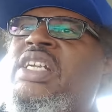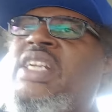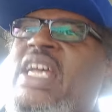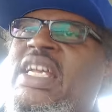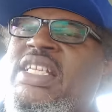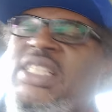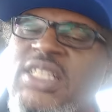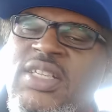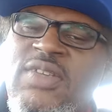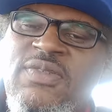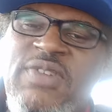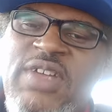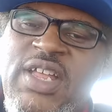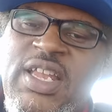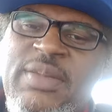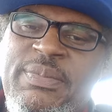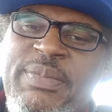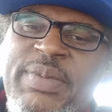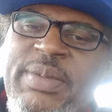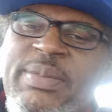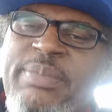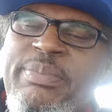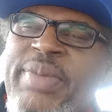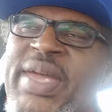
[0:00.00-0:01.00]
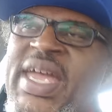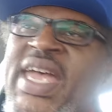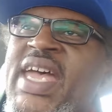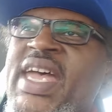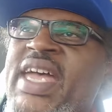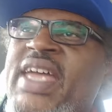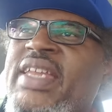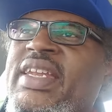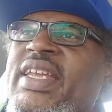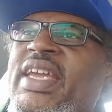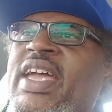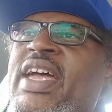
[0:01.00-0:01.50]
That's developing
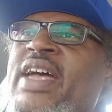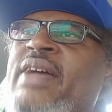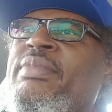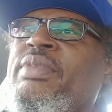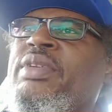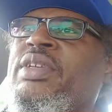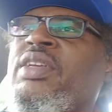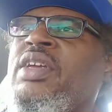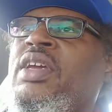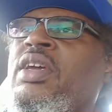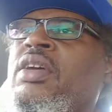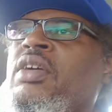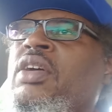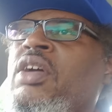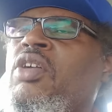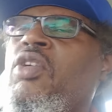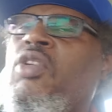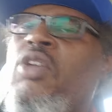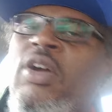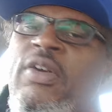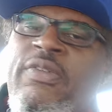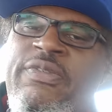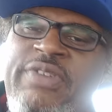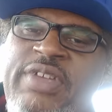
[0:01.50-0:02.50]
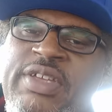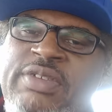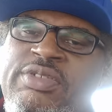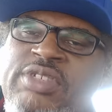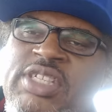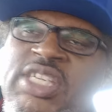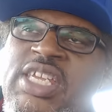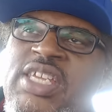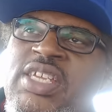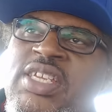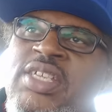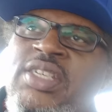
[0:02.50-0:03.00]
bad habit. Or
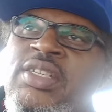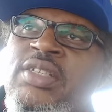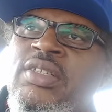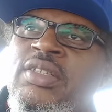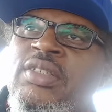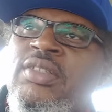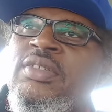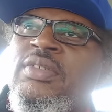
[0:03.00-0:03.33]
15.